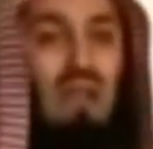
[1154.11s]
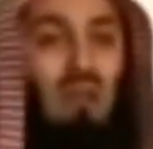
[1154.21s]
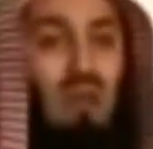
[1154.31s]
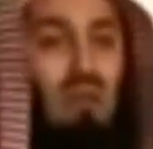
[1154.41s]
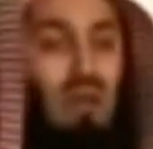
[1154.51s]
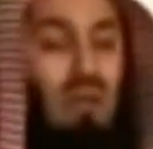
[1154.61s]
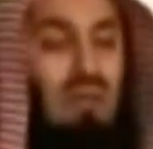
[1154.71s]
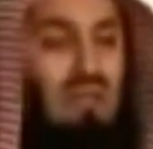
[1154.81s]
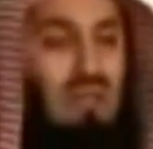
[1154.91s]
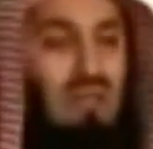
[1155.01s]
And when
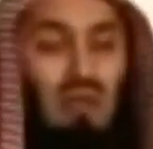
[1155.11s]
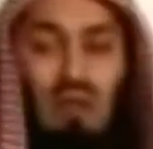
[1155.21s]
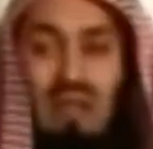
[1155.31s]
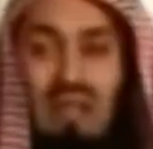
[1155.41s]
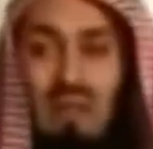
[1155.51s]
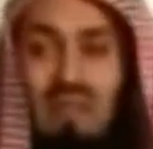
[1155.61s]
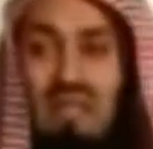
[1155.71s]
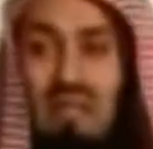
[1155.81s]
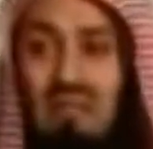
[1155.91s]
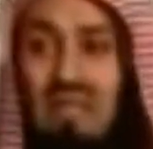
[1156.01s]
Muhammad sallallahu alayhi wa
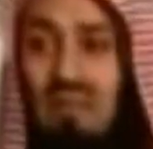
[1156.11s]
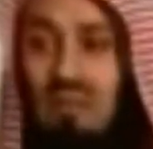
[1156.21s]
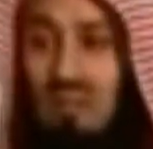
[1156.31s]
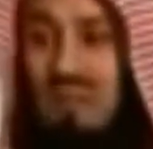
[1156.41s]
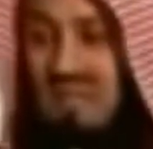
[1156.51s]
sallam came to